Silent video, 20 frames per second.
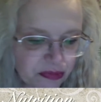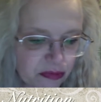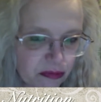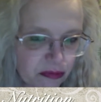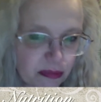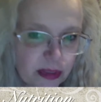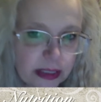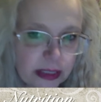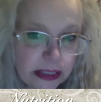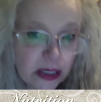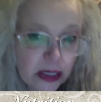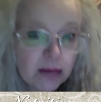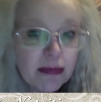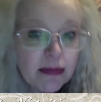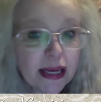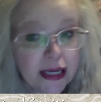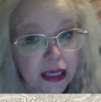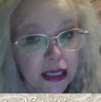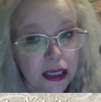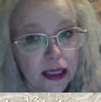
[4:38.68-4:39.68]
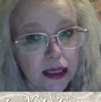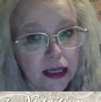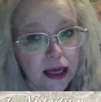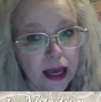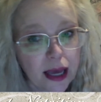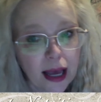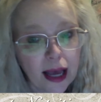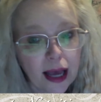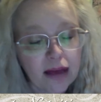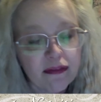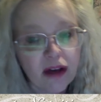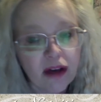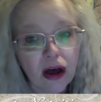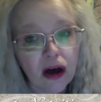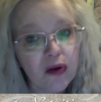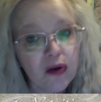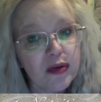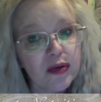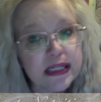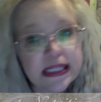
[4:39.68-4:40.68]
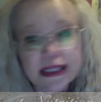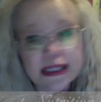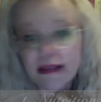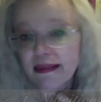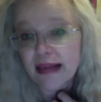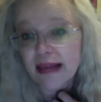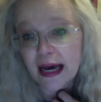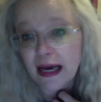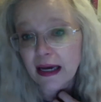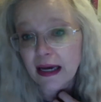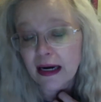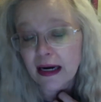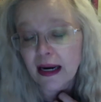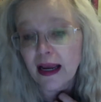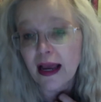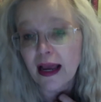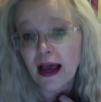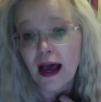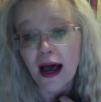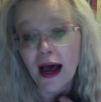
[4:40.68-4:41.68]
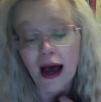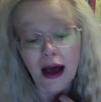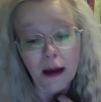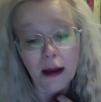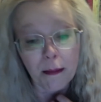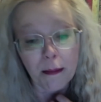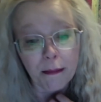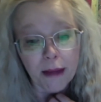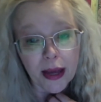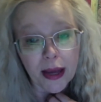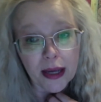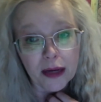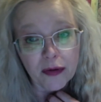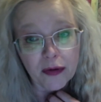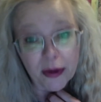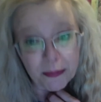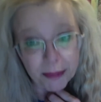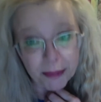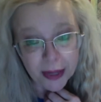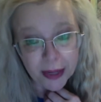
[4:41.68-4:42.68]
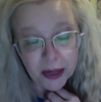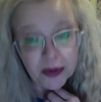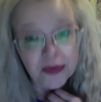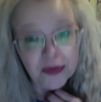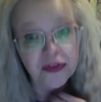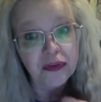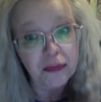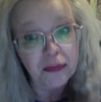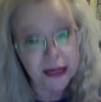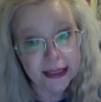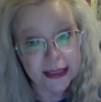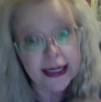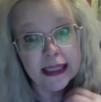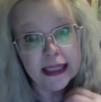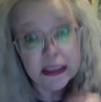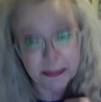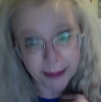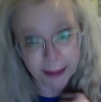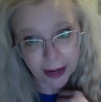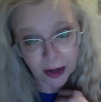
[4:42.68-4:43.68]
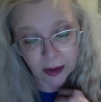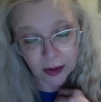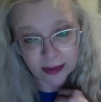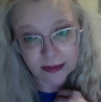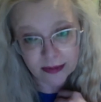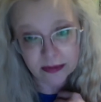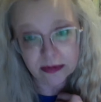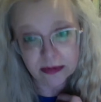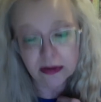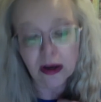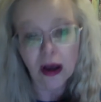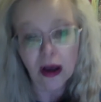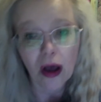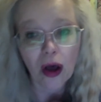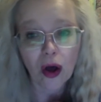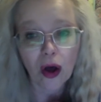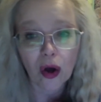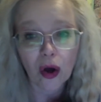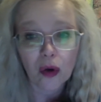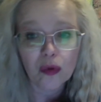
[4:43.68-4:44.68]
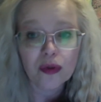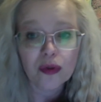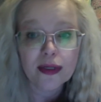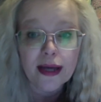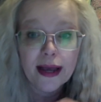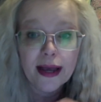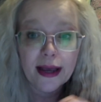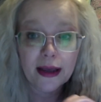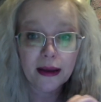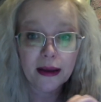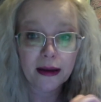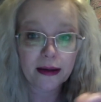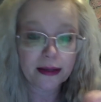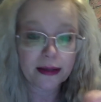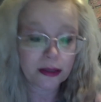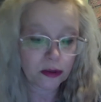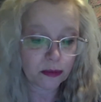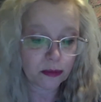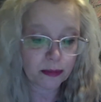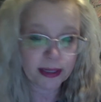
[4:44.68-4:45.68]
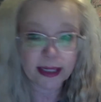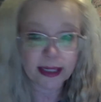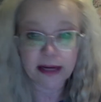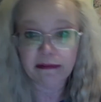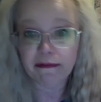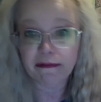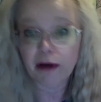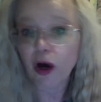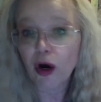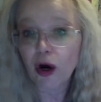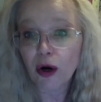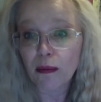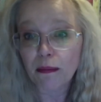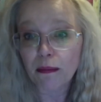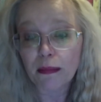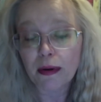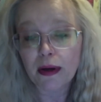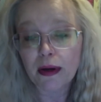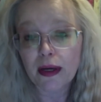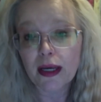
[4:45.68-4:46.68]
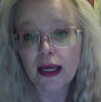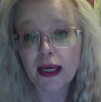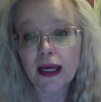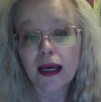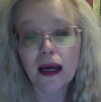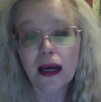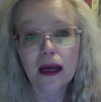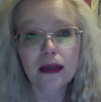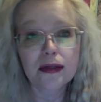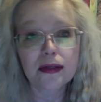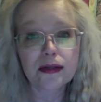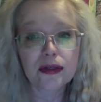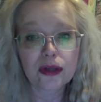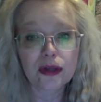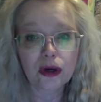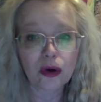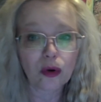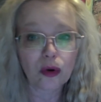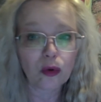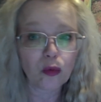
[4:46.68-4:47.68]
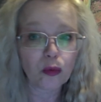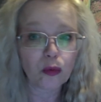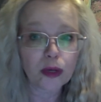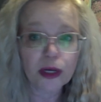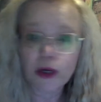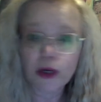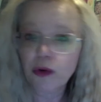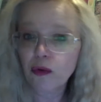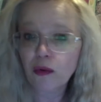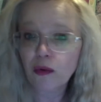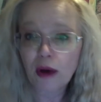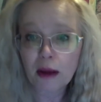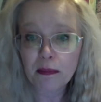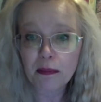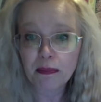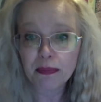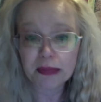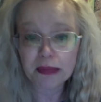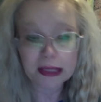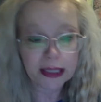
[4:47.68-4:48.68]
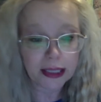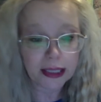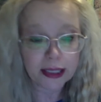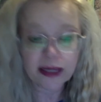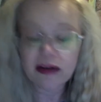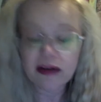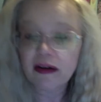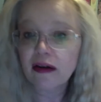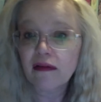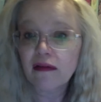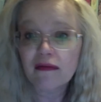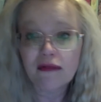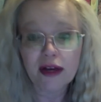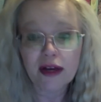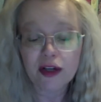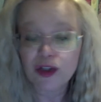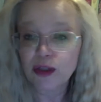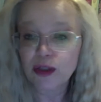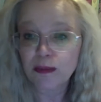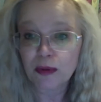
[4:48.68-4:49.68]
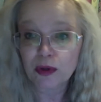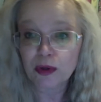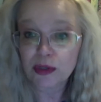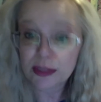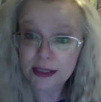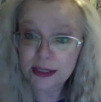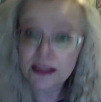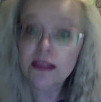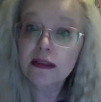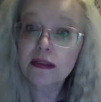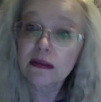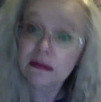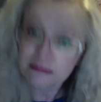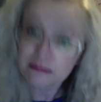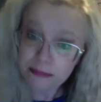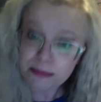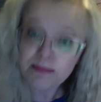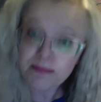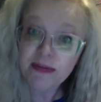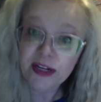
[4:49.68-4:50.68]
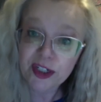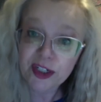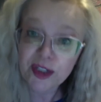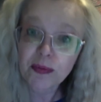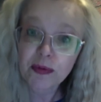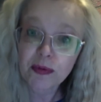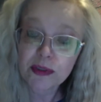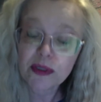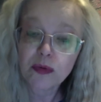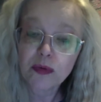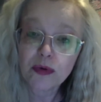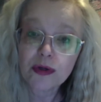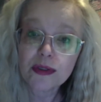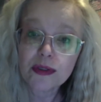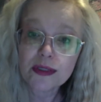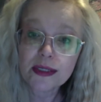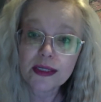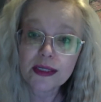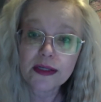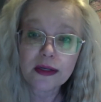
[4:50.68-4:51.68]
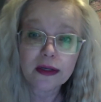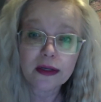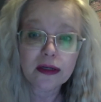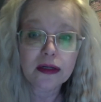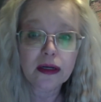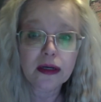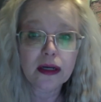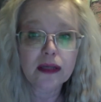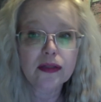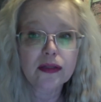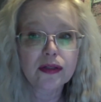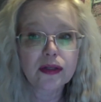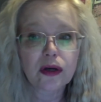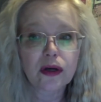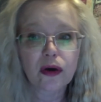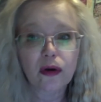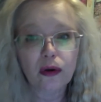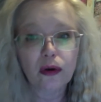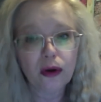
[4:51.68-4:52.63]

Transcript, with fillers: Now I'm lucky. I've always said that. My grandparents, my dad's parents, owned a little mini farm. And so we grew up eating vegetables that were in season. And so